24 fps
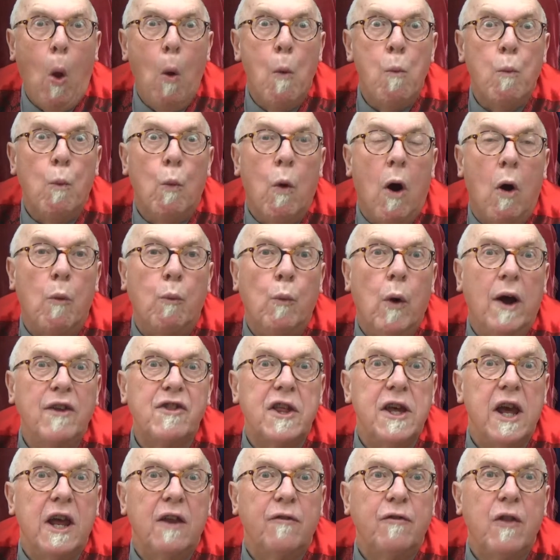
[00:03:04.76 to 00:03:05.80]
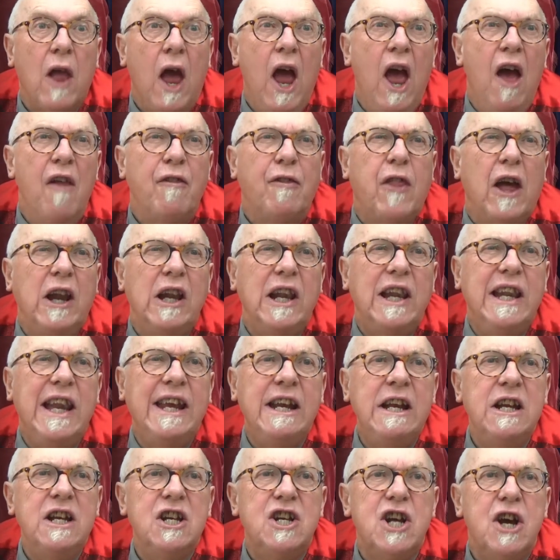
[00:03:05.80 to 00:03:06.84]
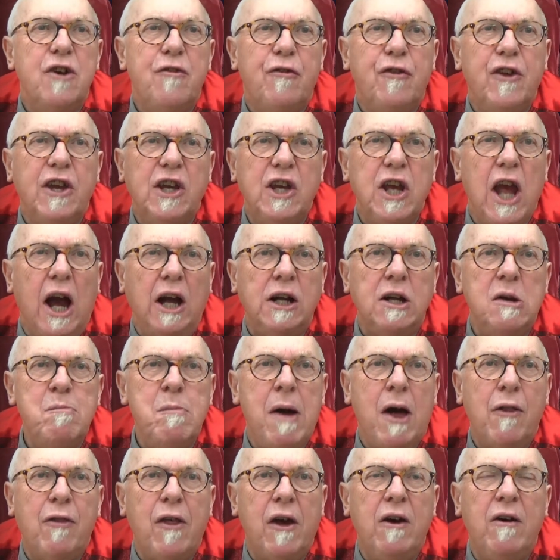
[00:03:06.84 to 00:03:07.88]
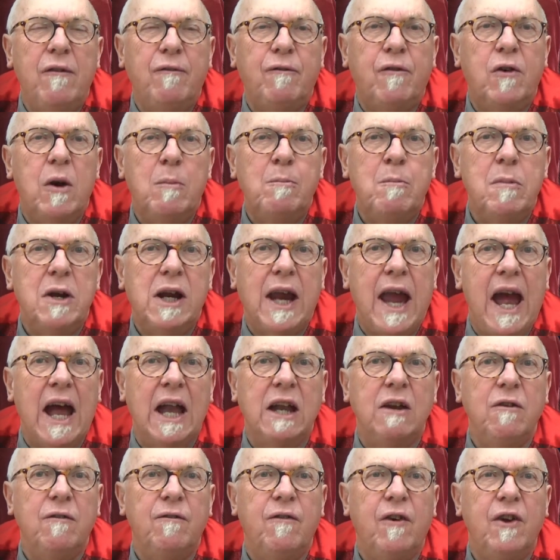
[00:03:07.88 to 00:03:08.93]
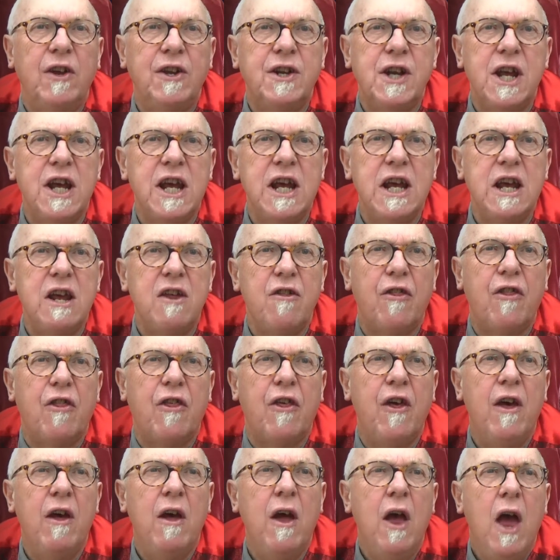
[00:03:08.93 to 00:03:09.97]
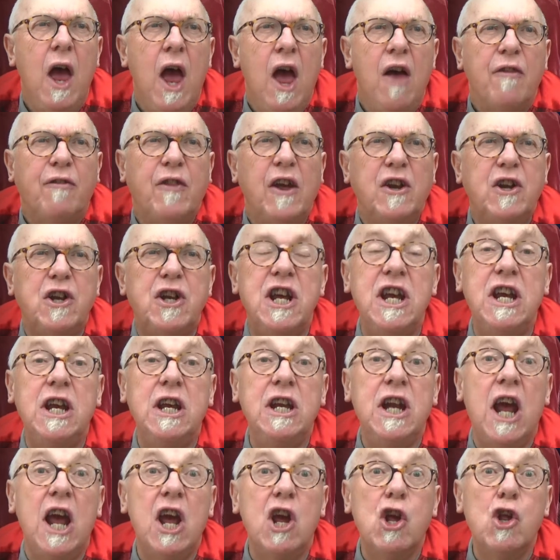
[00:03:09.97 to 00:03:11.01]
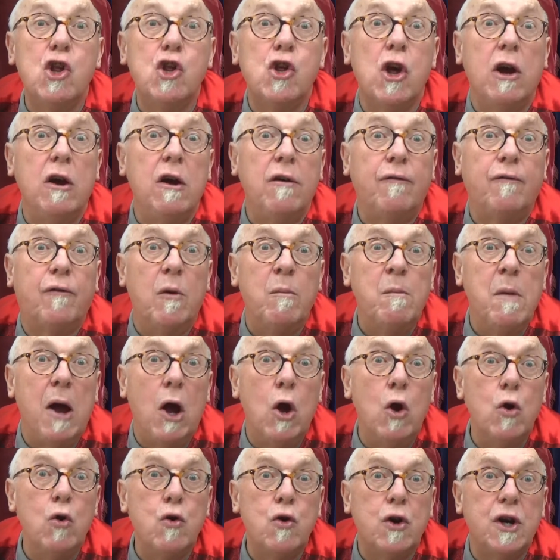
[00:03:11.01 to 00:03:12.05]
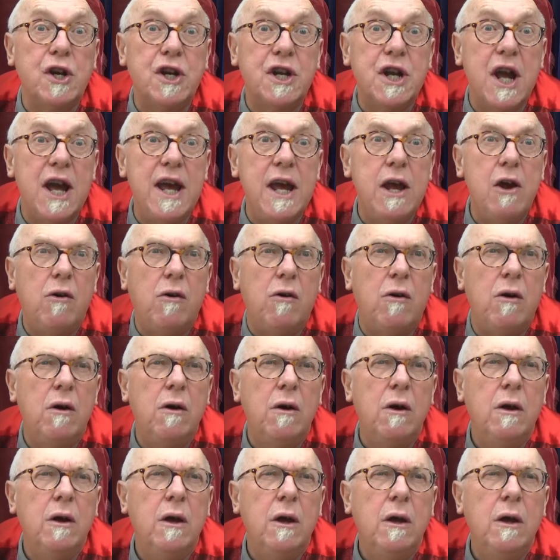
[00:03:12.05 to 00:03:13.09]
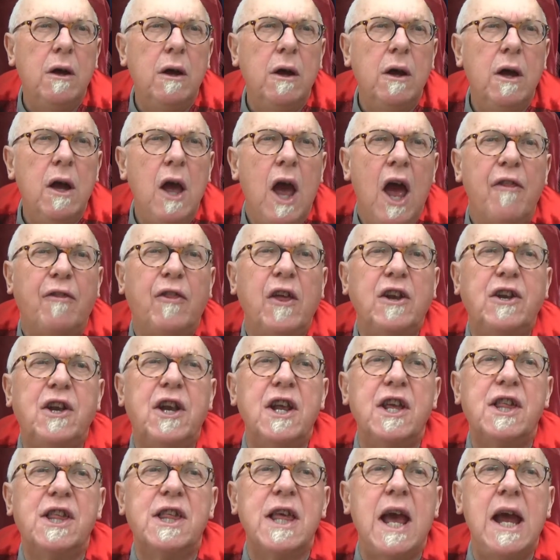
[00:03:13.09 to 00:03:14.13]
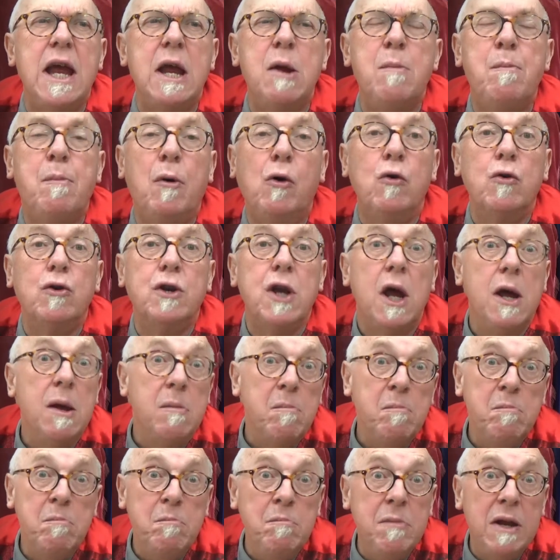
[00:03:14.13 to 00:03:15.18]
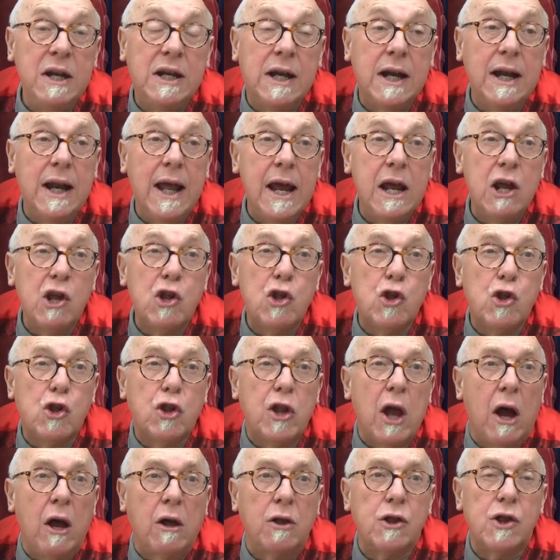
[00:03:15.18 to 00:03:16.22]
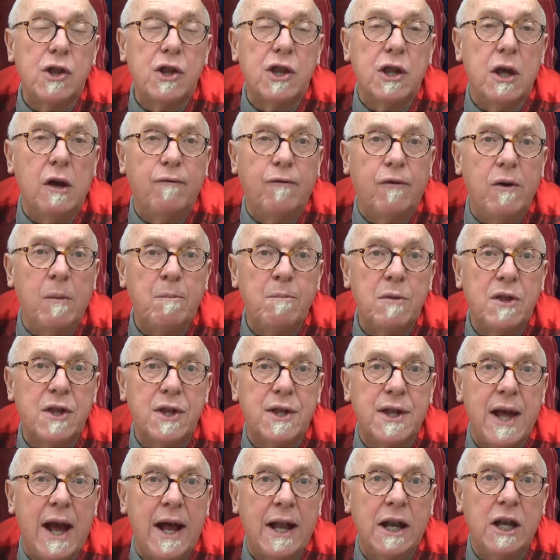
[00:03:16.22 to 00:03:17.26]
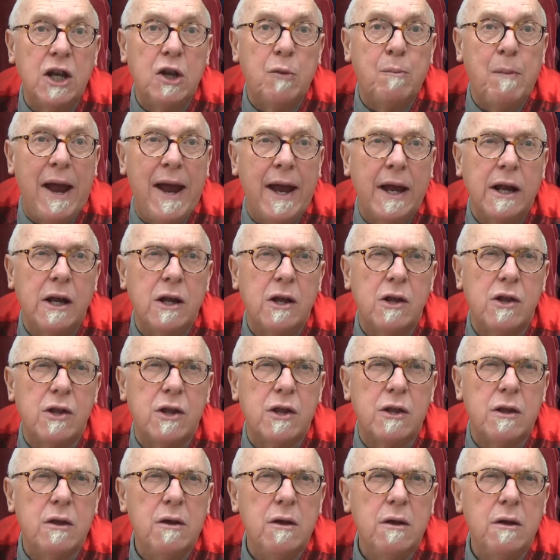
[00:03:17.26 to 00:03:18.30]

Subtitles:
What was it that linked the young mother from Canford Heath, the teenager from Oakdale, the disabled middle-aged dancer from Sandbanks?